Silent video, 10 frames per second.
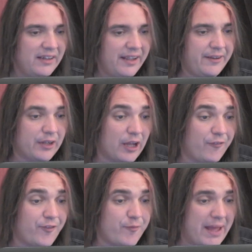In the
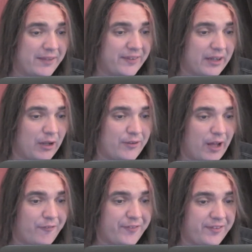Gulf of Mexico,
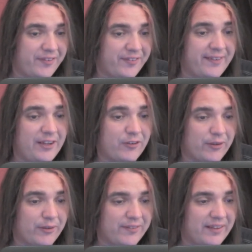dolphins and sea
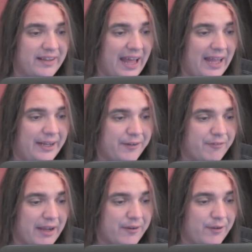turtles are dying in
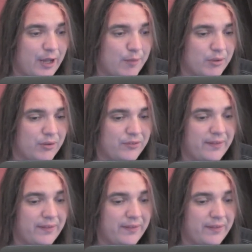record numbers.